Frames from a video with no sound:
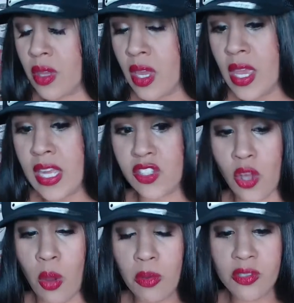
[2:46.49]
It's
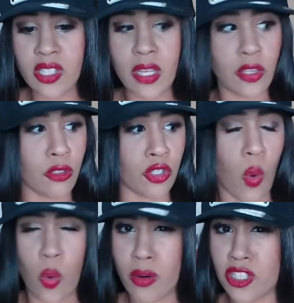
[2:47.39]
almost like there's
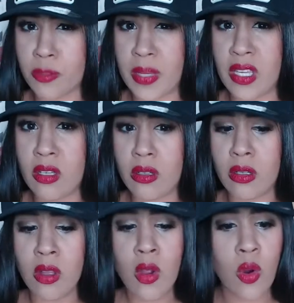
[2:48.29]
orange peel
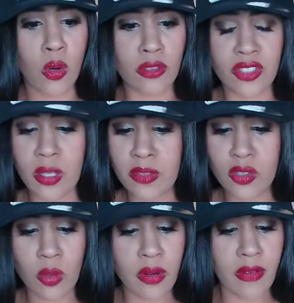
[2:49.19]
or some
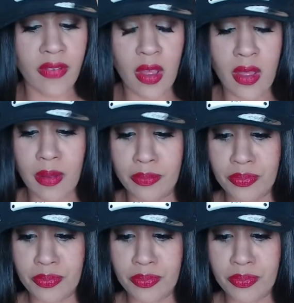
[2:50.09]
sort of um,